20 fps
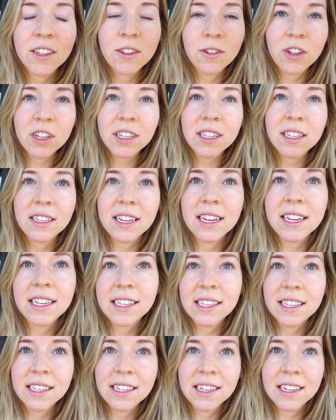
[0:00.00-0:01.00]
So just
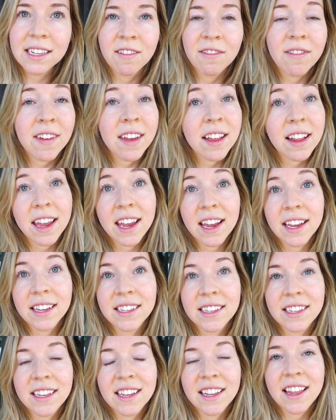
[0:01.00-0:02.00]
list
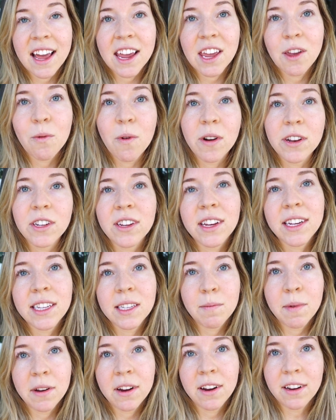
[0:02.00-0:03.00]
feelings that you want to
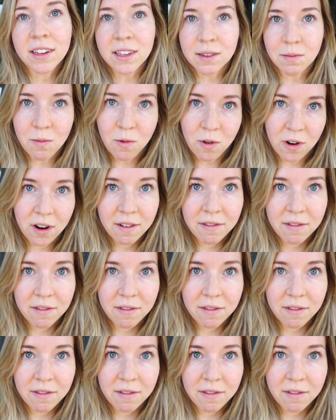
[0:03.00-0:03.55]
experience more